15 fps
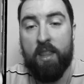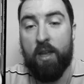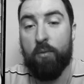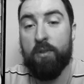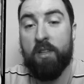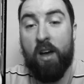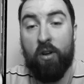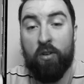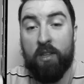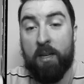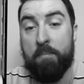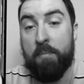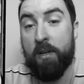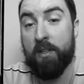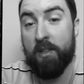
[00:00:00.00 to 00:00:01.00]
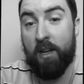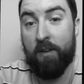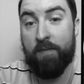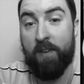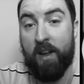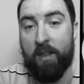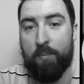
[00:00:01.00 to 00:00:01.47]
that will not only build their
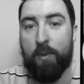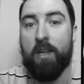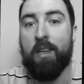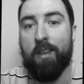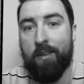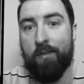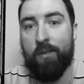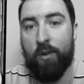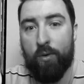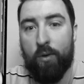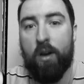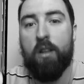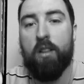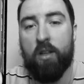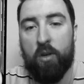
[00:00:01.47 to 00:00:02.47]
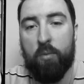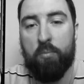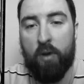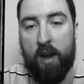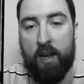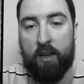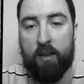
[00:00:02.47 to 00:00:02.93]
faith, but give you a little
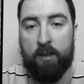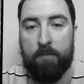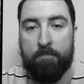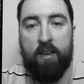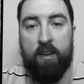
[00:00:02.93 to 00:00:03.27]
break.